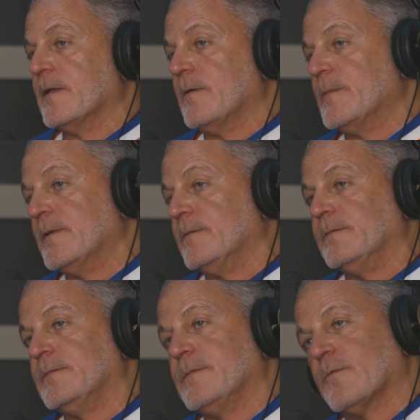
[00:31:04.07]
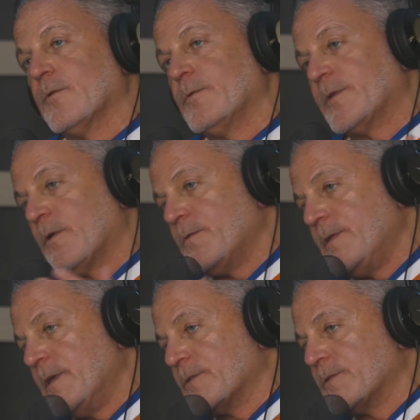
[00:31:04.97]
and coming through with their own
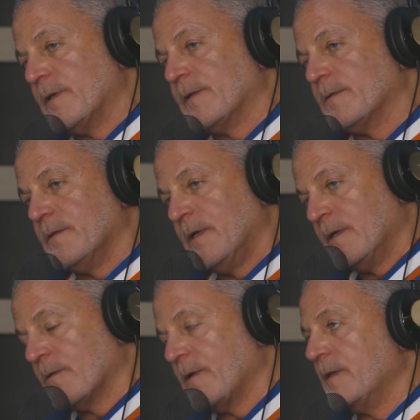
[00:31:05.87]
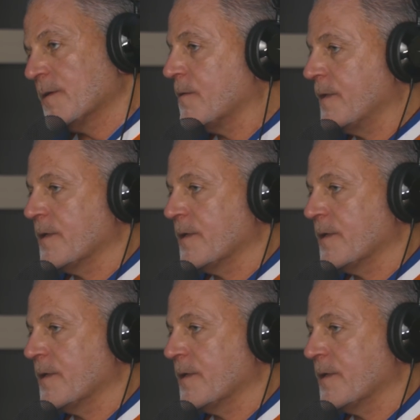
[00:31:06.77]
niche, like creating their own